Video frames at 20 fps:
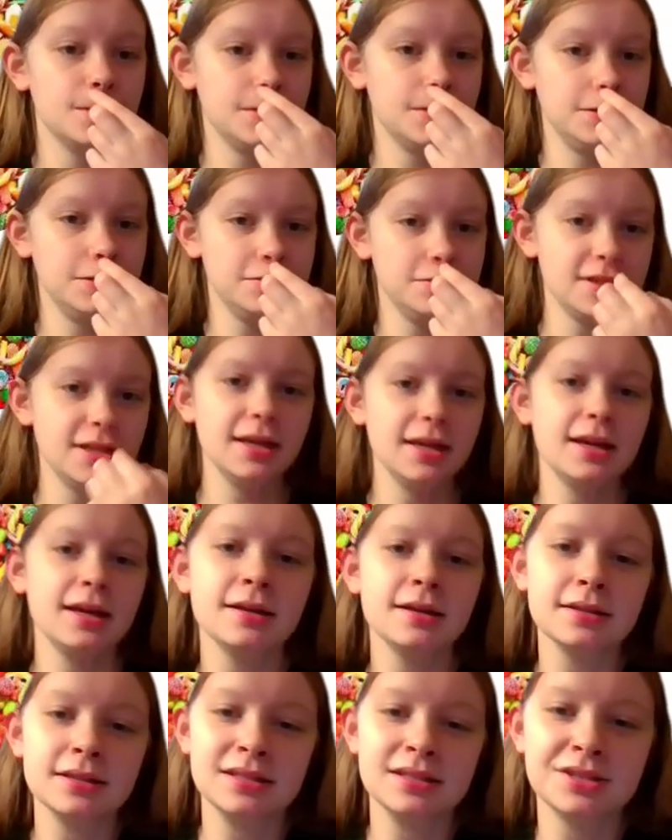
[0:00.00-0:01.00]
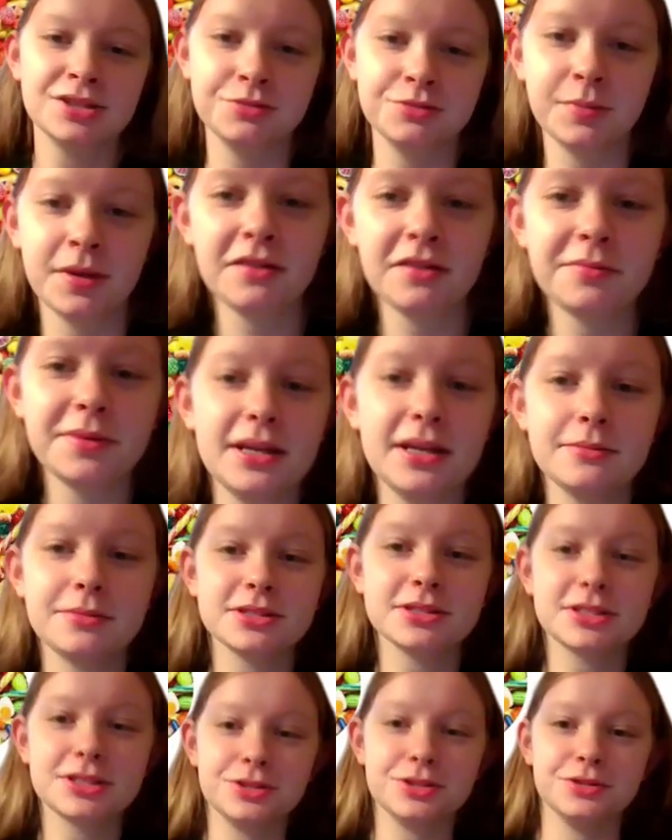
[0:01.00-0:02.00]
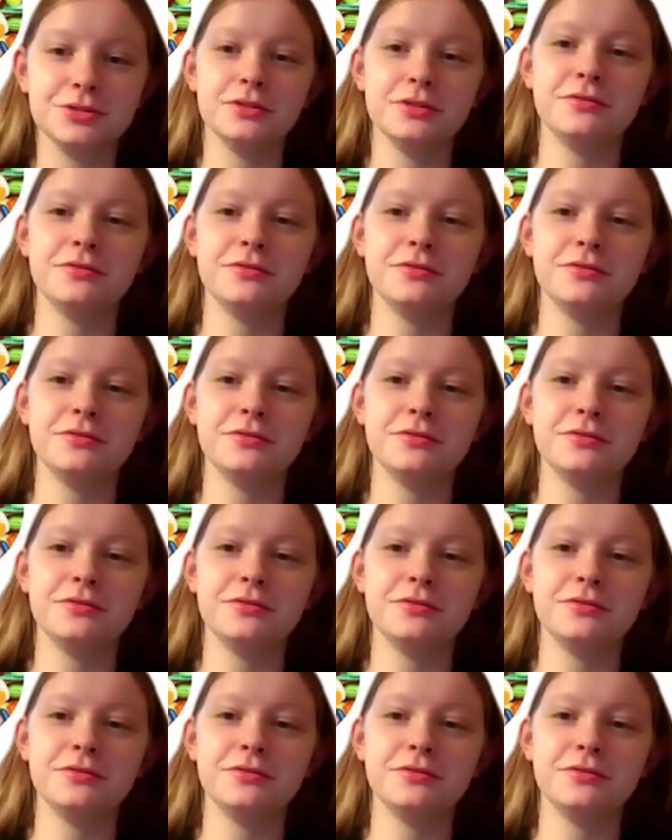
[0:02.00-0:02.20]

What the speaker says: Using English, you may have been able to